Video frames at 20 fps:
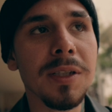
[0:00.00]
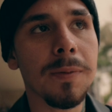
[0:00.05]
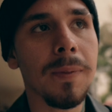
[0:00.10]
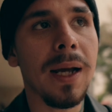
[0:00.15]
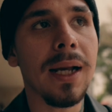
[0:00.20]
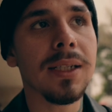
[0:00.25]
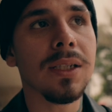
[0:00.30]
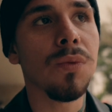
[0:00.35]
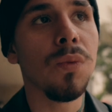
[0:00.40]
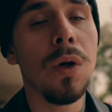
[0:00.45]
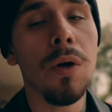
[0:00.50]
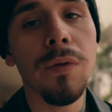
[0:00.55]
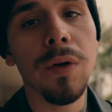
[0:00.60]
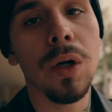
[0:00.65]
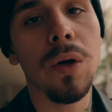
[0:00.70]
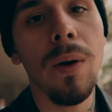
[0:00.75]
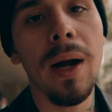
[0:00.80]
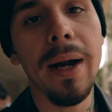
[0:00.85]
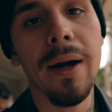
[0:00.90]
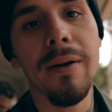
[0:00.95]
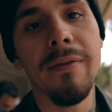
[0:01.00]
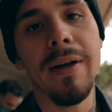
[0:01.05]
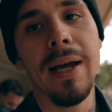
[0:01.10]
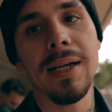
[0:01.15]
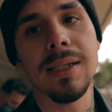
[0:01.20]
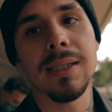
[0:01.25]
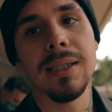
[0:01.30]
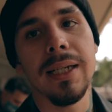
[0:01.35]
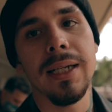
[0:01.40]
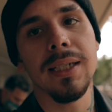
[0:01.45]
spots will require
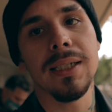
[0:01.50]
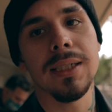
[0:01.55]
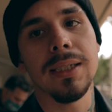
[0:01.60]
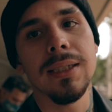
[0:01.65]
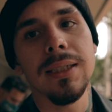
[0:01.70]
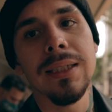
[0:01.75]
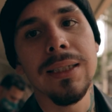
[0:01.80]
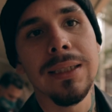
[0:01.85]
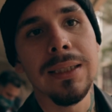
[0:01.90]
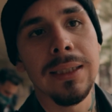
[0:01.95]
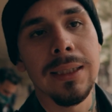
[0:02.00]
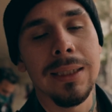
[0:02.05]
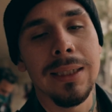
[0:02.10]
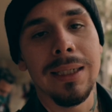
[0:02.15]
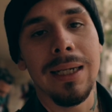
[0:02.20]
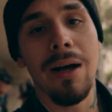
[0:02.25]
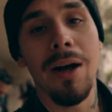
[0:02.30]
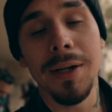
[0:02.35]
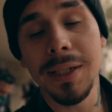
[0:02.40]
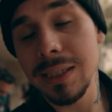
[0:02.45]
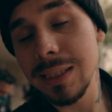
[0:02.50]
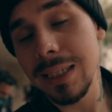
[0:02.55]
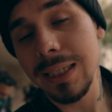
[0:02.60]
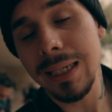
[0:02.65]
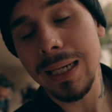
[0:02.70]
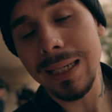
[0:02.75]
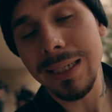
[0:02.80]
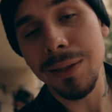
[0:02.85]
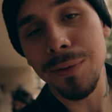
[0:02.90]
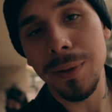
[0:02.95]
vaccination. Honestly,
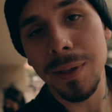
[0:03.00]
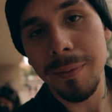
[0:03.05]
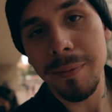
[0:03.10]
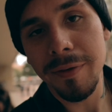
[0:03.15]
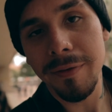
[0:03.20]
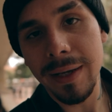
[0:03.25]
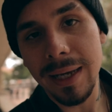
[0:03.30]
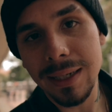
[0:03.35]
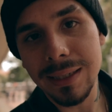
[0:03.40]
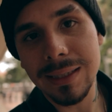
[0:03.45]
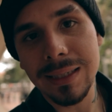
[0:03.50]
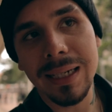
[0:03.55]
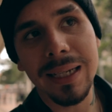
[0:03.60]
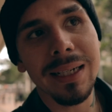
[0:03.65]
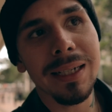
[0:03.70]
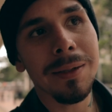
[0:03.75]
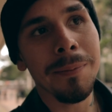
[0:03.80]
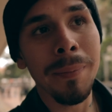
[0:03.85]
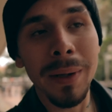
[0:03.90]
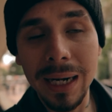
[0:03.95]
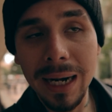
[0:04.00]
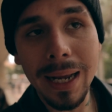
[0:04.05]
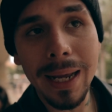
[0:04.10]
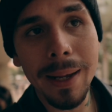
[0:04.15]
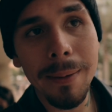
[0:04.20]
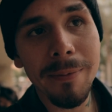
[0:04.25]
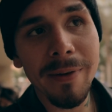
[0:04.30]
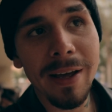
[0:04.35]
I didn't want to be vaccinated, but I am